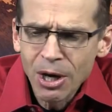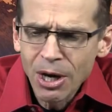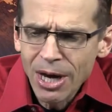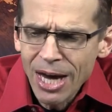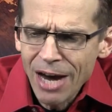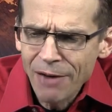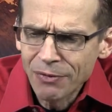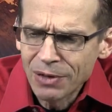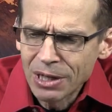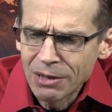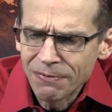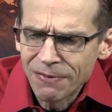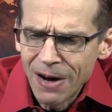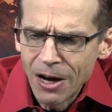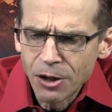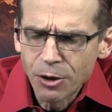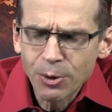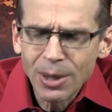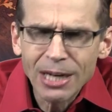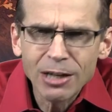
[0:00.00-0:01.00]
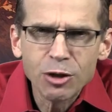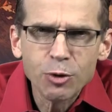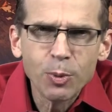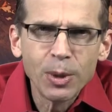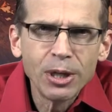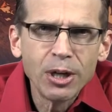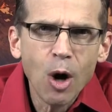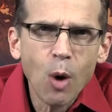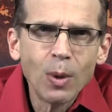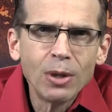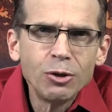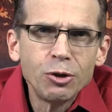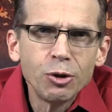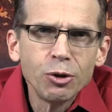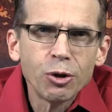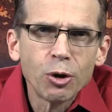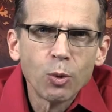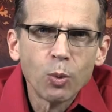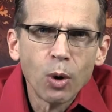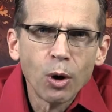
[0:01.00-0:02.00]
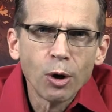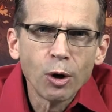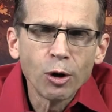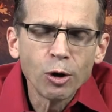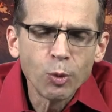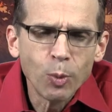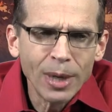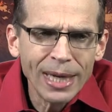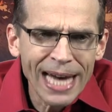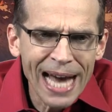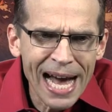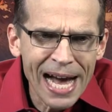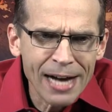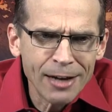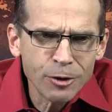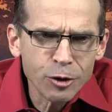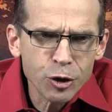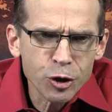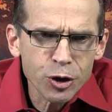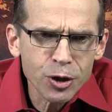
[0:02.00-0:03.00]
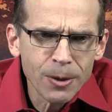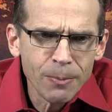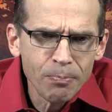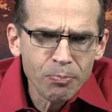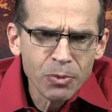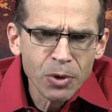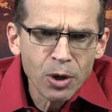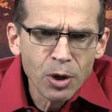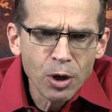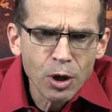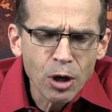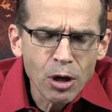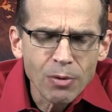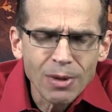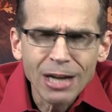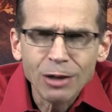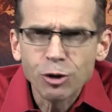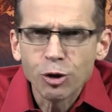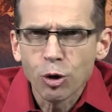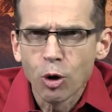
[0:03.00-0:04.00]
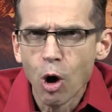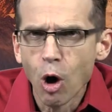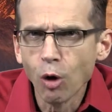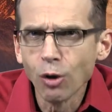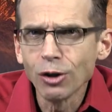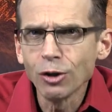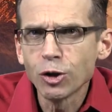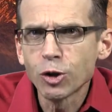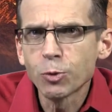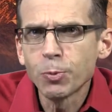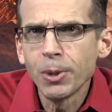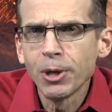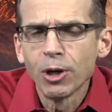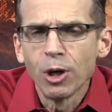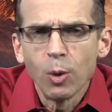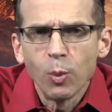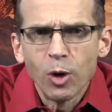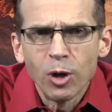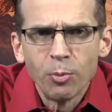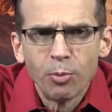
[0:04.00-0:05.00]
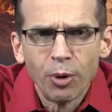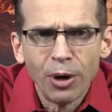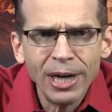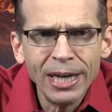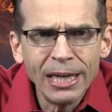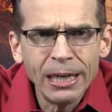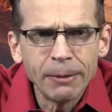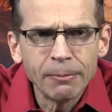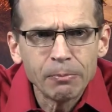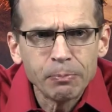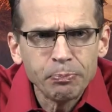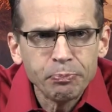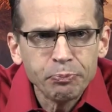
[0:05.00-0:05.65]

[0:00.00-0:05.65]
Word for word: Heavenly Father, as we go into your word, we ask that your Holy Spirit would bring